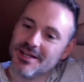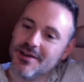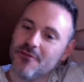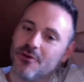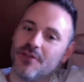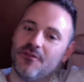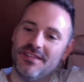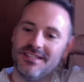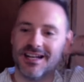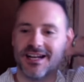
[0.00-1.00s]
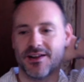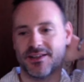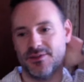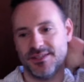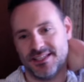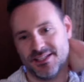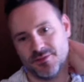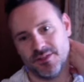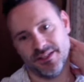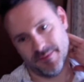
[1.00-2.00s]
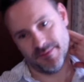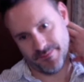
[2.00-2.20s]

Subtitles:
for the physical characteristics of the team.